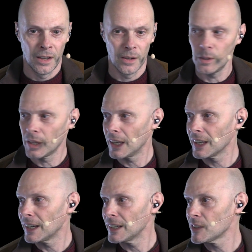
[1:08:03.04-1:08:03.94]
Okay,
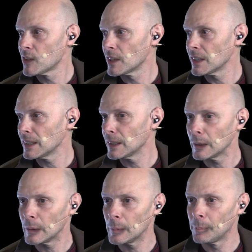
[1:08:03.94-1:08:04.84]
guys,
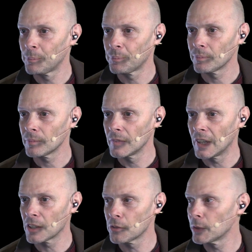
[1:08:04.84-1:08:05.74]

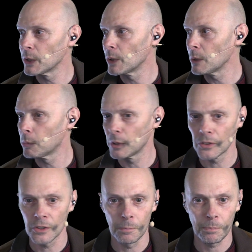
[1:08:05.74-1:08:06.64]
thanks for your
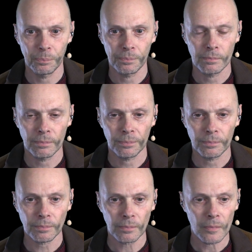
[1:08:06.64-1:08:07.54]
input.
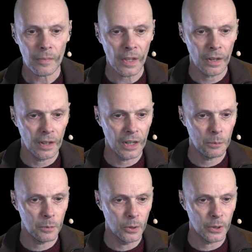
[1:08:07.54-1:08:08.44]

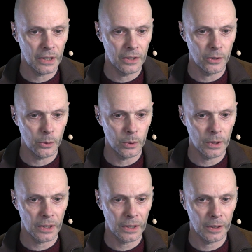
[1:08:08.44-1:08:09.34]
I'm going
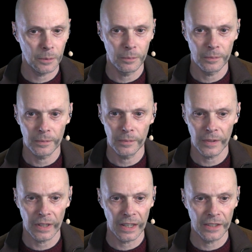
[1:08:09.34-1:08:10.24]
to
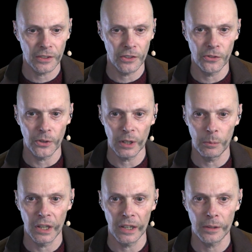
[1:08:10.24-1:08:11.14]
end the
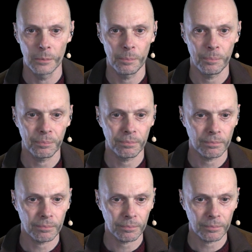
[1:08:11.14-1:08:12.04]
stream here.
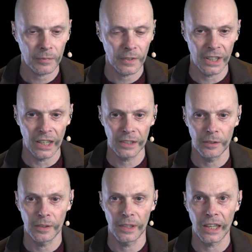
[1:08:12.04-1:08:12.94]

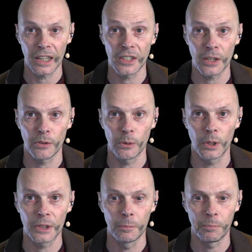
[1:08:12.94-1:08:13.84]
Again, thanks
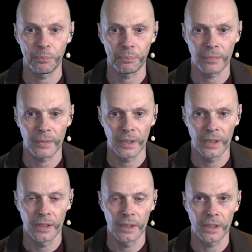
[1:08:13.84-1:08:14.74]
everyone,
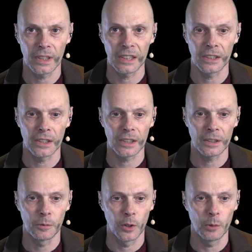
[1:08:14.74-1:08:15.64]
and
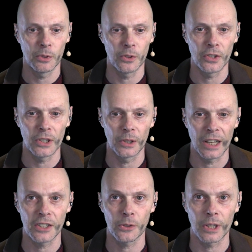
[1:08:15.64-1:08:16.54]
hope to see you
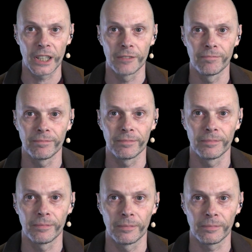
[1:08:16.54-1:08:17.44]
next week.
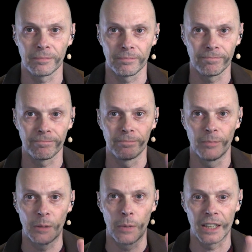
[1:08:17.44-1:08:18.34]

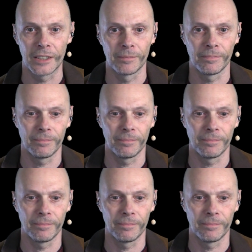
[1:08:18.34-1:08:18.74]
Bye-bye.